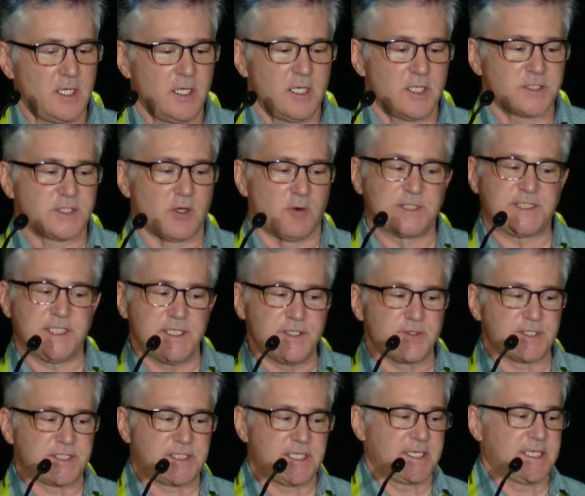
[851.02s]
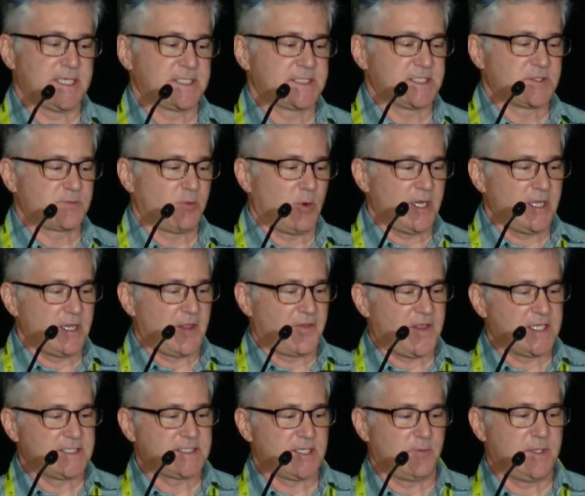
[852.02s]
So what's interesting is one of the
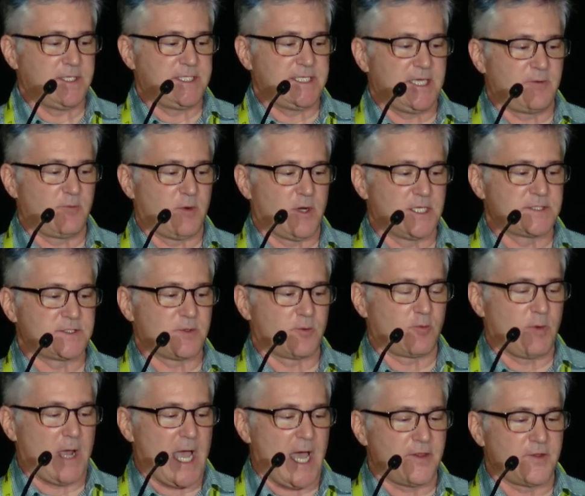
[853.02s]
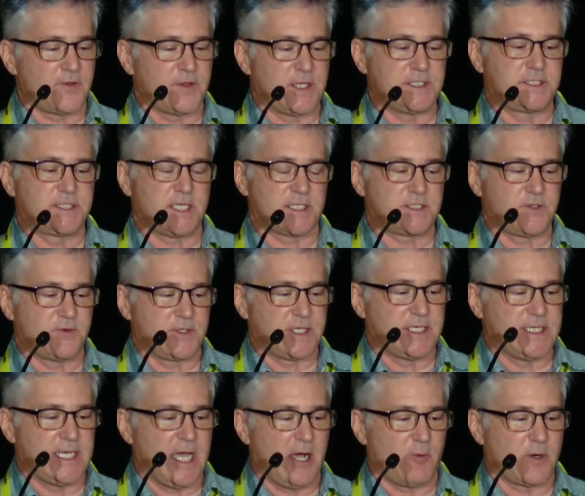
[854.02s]
things that we did was, rather than just doing the
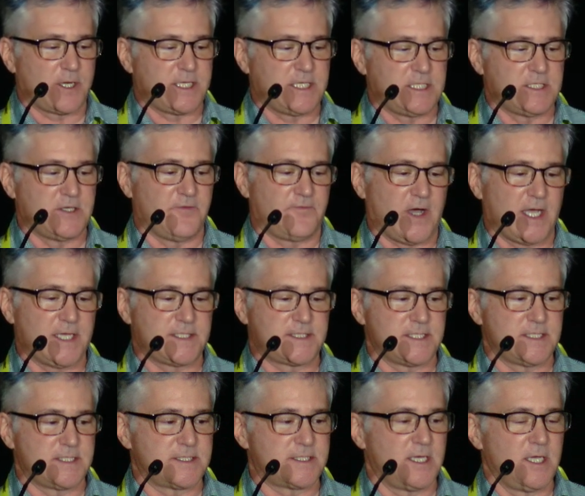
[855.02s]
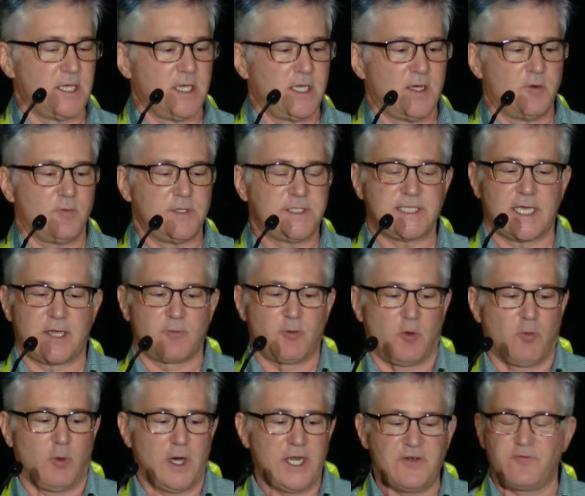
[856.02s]
networking devices, we said, well,
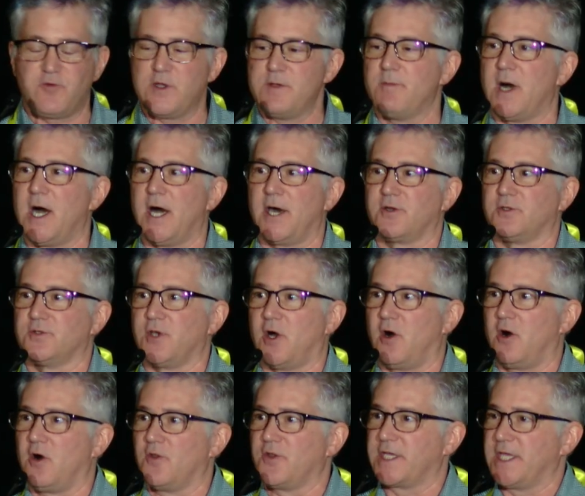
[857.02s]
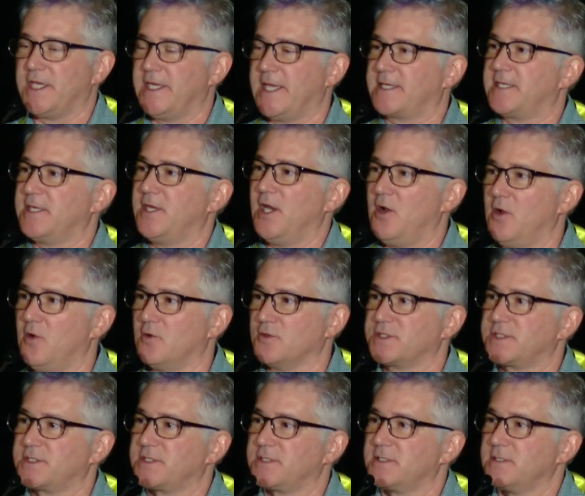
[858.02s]
what if we modeled all the connected
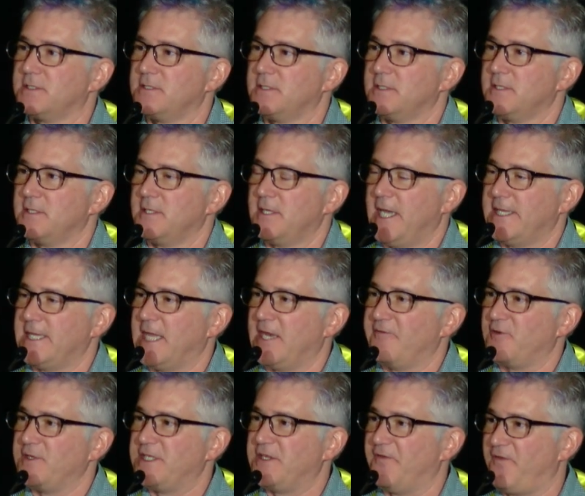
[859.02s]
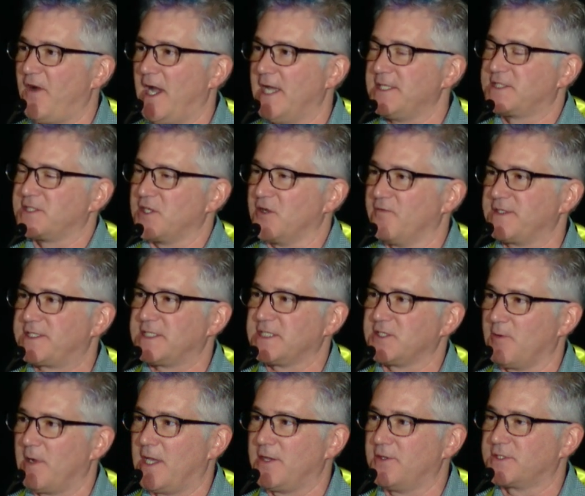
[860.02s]
hosts? And then if we define services
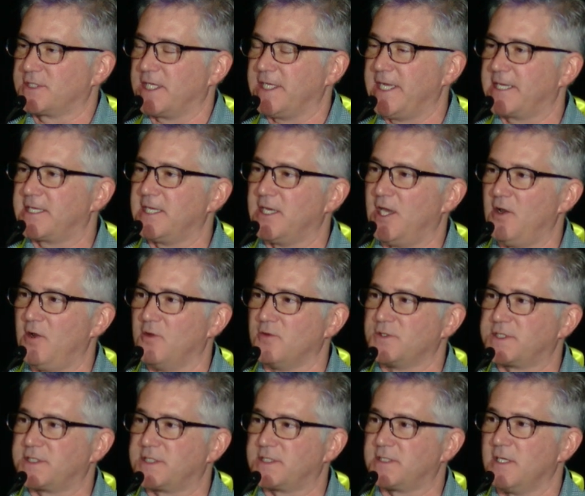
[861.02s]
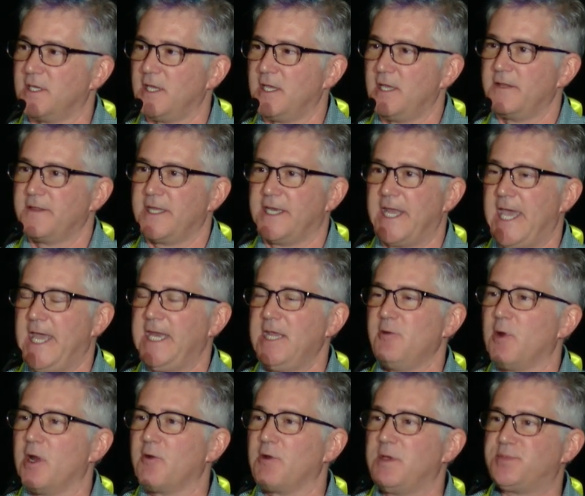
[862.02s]
around those connected hosts, then
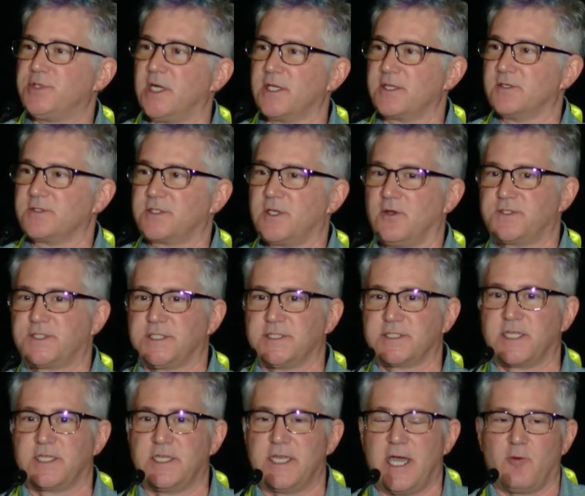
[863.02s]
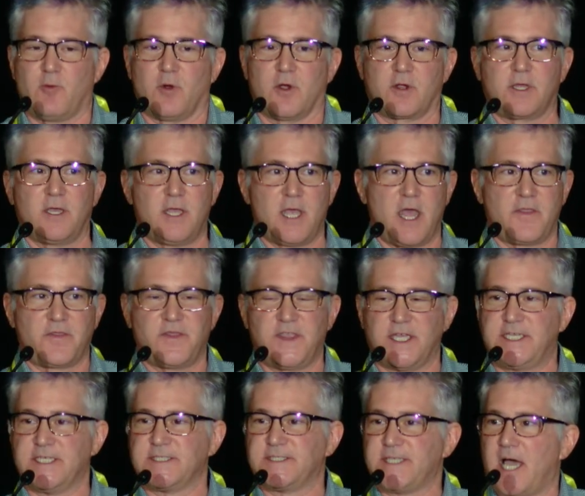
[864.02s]
anywhere we plug those hosts into the network, the
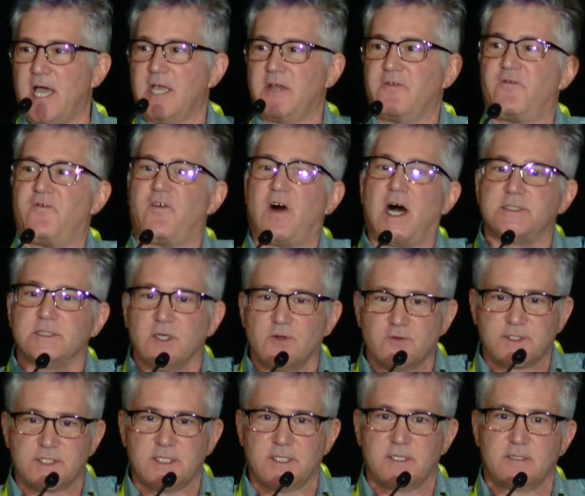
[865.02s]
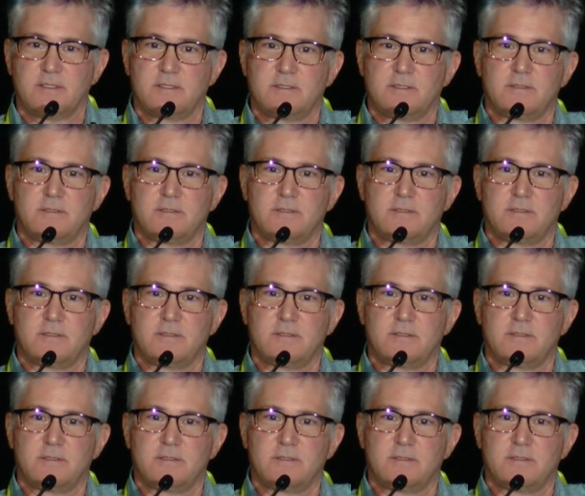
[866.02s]
design follows it.